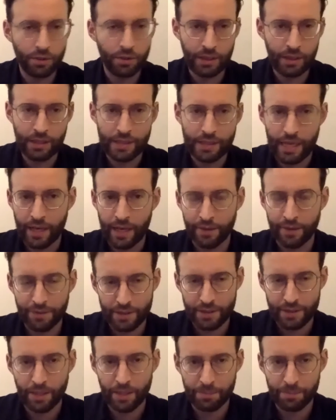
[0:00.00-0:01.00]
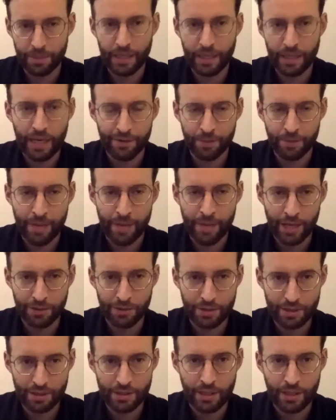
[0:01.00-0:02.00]
need to have the same big heavy
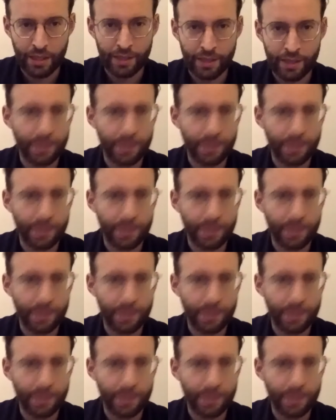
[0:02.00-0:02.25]
batteries inside.